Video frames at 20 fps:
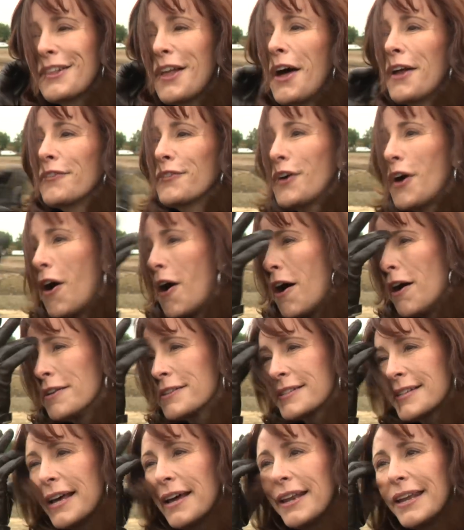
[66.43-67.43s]
a lot of
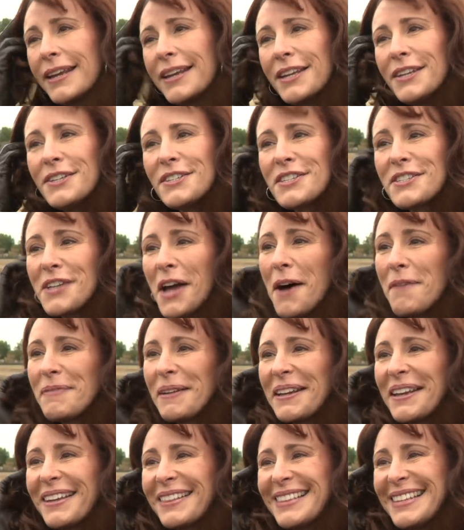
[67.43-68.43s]
calls, honey, can you
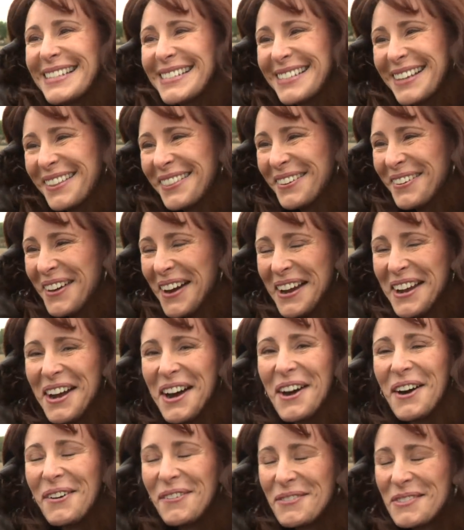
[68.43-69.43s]
stop and get this on the way
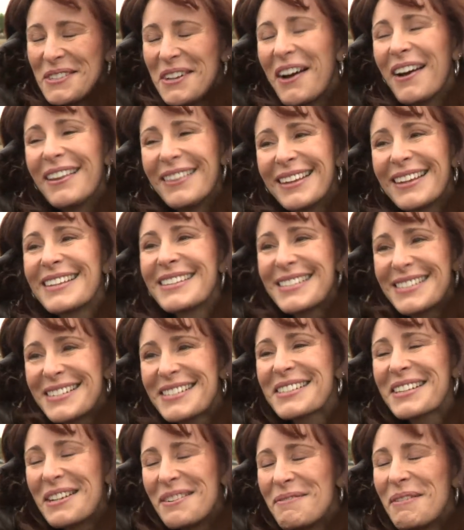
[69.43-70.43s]
home? So I think it's
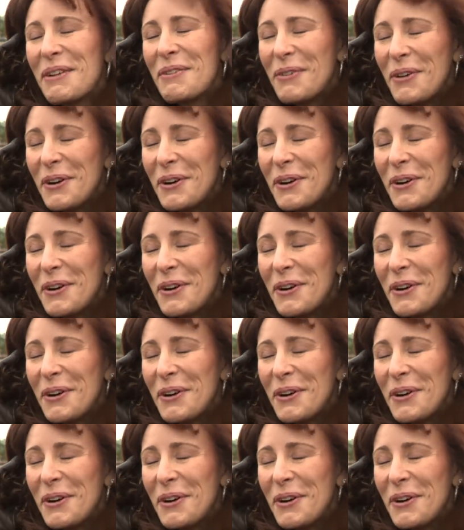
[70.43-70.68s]
just going to be